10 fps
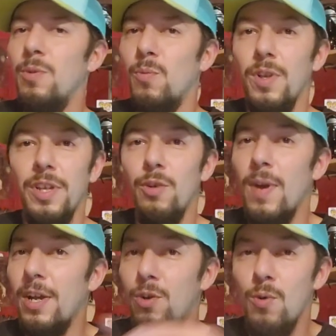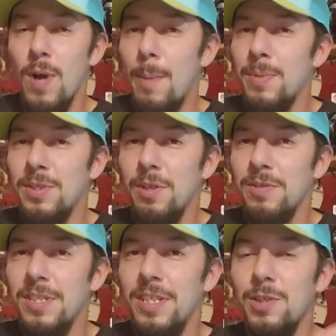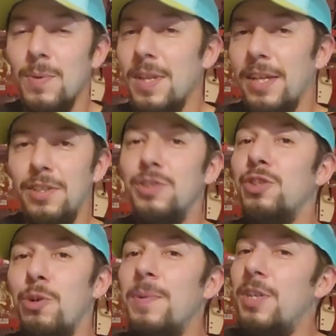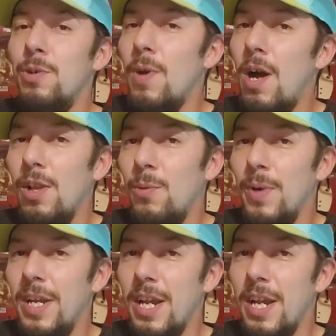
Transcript: some really great cool episodes in this one, like the Scooby-Doo Halloween